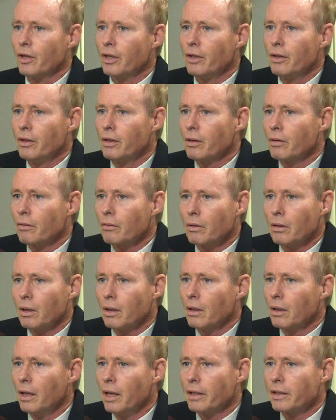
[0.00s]

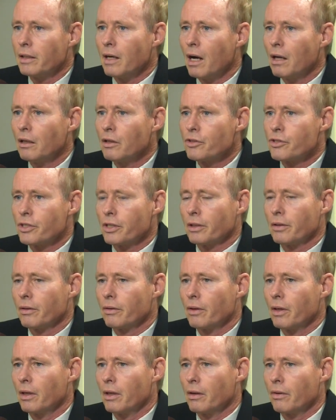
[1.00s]
acknowledging
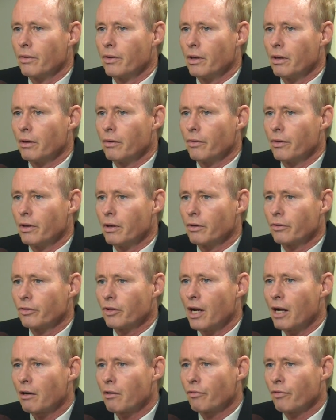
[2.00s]
their
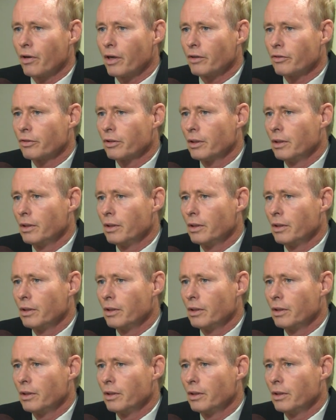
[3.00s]
sacrifice.